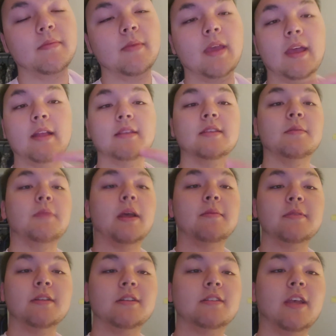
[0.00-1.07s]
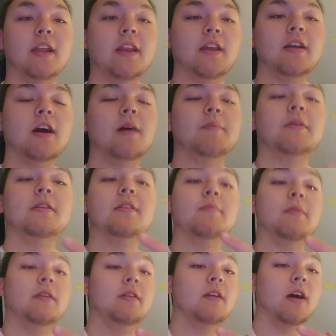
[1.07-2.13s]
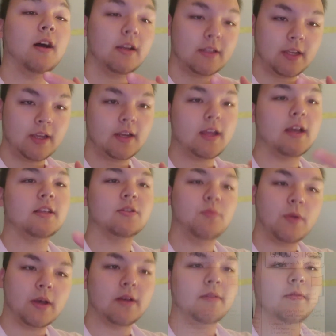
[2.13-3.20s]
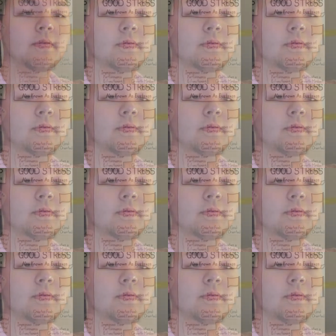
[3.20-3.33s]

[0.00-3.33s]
and sometimes entertaining content as well.